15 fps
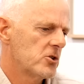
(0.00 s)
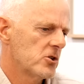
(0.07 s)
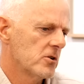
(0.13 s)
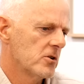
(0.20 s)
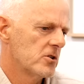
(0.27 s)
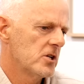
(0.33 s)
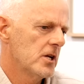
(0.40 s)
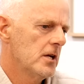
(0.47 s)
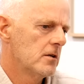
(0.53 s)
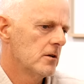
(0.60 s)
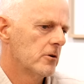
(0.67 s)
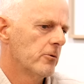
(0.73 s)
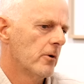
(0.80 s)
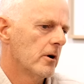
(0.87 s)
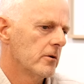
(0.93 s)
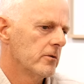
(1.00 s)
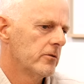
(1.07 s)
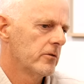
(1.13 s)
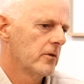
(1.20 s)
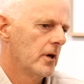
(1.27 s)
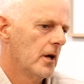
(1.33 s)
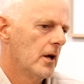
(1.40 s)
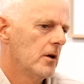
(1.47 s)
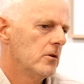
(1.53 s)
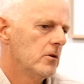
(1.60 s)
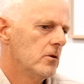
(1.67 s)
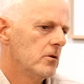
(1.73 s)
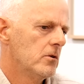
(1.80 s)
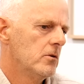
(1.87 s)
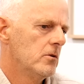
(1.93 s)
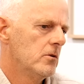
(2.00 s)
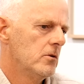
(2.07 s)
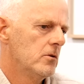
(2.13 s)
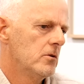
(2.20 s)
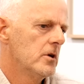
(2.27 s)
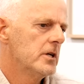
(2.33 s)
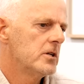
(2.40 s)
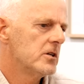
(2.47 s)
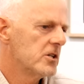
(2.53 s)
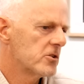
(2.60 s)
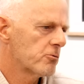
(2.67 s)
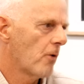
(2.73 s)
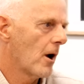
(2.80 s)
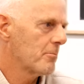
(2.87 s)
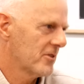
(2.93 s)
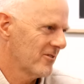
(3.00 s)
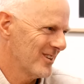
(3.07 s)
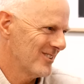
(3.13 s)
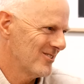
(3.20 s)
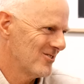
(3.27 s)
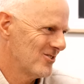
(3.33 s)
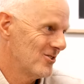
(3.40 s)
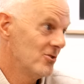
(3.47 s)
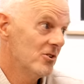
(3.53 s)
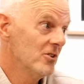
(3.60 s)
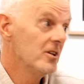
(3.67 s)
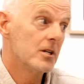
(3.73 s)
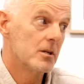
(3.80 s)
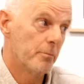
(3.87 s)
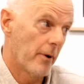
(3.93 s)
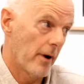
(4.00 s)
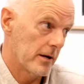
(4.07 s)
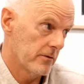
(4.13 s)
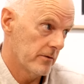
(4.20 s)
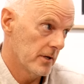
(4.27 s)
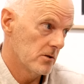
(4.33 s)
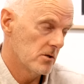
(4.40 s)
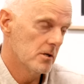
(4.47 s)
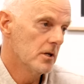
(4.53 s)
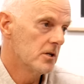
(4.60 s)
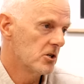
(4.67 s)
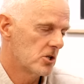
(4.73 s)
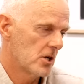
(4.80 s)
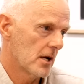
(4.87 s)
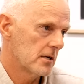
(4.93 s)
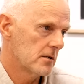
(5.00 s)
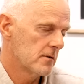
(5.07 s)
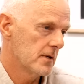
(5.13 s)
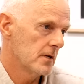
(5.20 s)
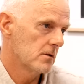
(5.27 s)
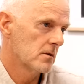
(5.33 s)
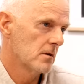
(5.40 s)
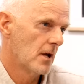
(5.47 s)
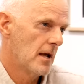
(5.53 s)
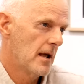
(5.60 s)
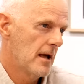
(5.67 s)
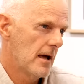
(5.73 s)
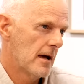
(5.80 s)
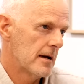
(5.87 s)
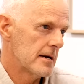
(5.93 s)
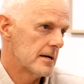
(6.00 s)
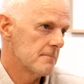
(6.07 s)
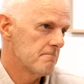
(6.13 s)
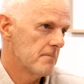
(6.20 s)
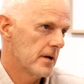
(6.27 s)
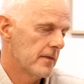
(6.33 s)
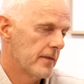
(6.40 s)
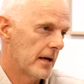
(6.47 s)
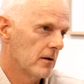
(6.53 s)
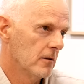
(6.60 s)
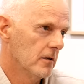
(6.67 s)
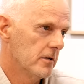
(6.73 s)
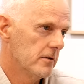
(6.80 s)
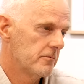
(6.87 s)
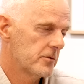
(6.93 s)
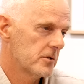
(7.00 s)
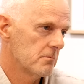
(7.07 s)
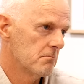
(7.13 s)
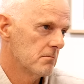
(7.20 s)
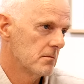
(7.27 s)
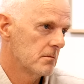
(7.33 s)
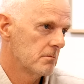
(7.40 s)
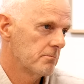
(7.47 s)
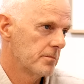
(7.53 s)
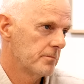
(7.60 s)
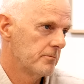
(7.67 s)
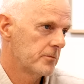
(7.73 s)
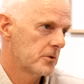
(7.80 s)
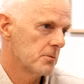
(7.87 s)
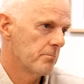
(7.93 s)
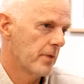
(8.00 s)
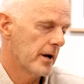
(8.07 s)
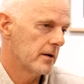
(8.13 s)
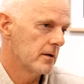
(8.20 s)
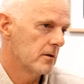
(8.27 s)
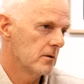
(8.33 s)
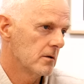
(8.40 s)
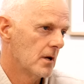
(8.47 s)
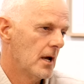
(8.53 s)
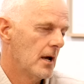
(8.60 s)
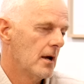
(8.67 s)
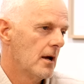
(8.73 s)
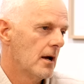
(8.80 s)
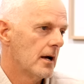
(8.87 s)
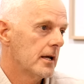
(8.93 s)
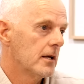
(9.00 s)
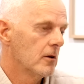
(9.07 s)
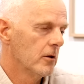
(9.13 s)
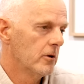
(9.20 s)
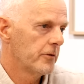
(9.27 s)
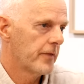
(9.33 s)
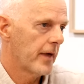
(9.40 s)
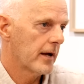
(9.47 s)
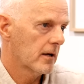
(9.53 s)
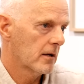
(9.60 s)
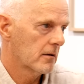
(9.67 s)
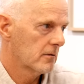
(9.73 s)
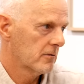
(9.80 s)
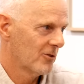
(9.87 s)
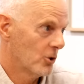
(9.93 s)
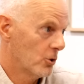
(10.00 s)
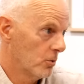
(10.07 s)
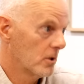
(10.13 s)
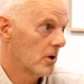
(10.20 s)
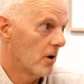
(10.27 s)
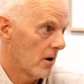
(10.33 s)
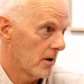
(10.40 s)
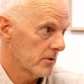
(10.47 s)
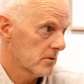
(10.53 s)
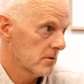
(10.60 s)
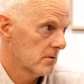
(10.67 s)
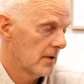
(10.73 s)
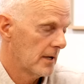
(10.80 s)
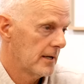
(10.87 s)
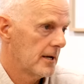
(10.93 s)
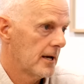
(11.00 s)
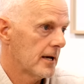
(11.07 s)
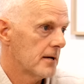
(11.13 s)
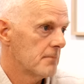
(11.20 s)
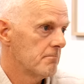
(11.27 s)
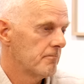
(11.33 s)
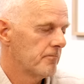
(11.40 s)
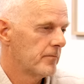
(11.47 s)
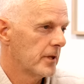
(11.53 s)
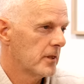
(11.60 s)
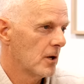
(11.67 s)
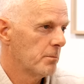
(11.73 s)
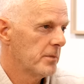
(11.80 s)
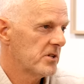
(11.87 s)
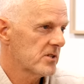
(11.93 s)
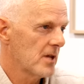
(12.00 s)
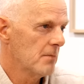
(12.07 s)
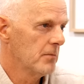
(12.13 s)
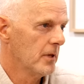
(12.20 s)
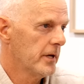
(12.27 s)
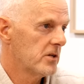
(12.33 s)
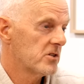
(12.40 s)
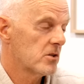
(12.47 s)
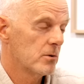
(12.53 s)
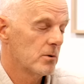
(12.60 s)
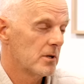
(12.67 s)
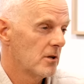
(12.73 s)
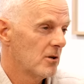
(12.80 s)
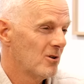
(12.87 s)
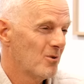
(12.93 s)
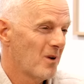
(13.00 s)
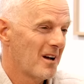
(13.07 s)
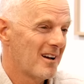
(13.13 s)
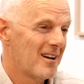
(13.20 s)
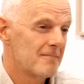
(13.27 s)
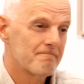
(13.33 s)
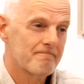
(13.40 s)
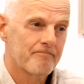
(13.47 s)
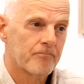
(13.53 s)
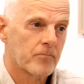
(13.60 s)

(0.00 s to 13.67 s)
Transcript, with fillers: church into growth, you, you, you need to disrupt things. You mm-hmm. do need to break things. You need to change things. Um, and that'll leave some some pain and hurt. Uh, it'll hurt that the good guys. Um, but there'll be some leaders who are, who are